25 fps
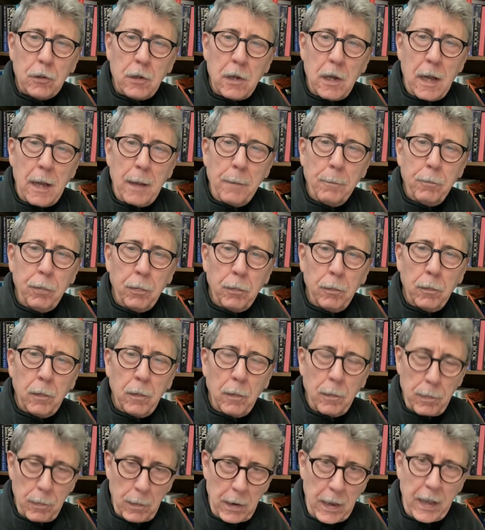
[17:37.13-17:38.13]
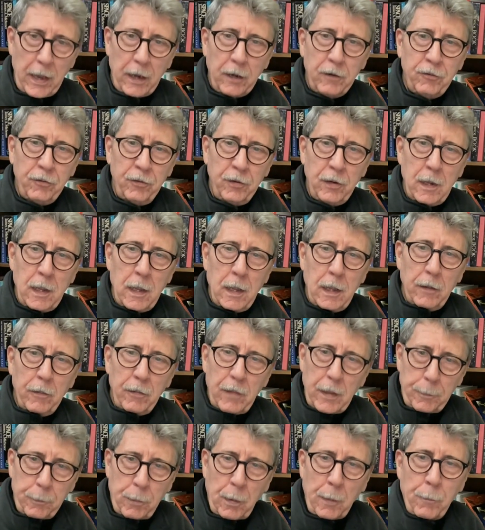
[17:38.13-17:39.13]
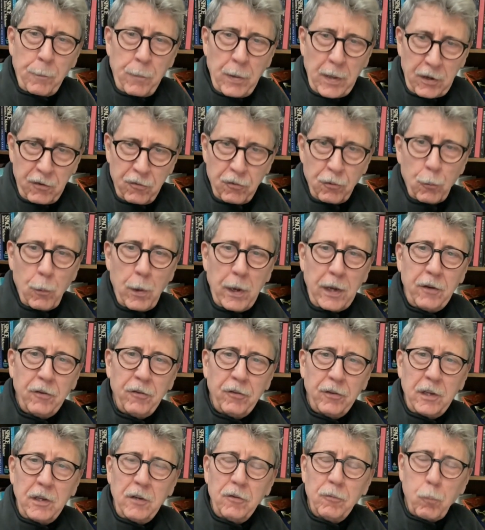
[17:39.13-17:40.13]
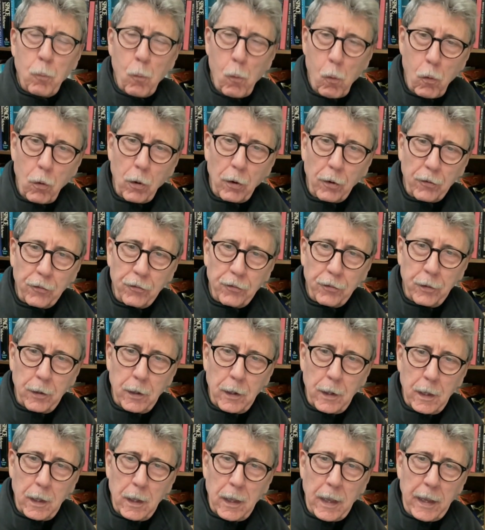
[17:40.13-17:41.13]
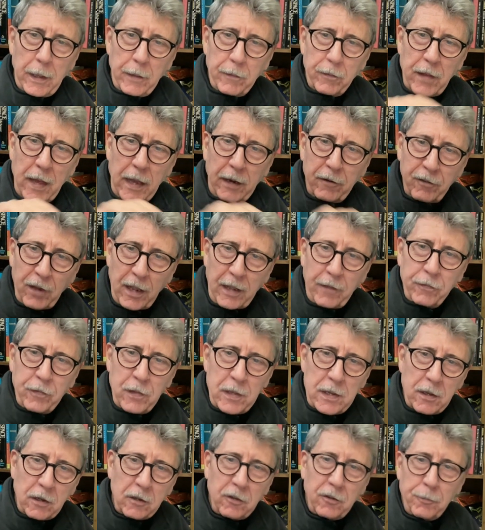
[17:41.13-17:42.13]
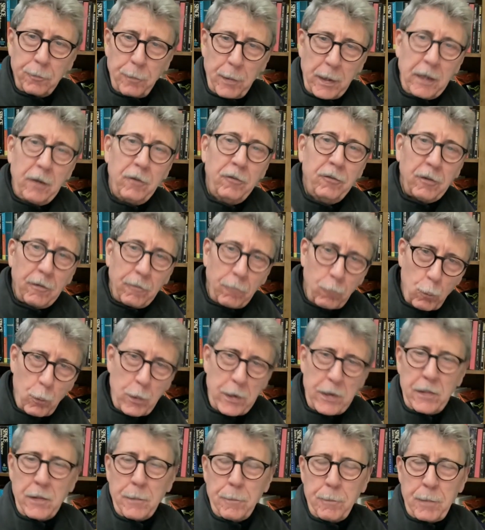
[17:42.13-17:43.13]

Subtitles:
complex that perpetuates these wars, and that's at the expense of we the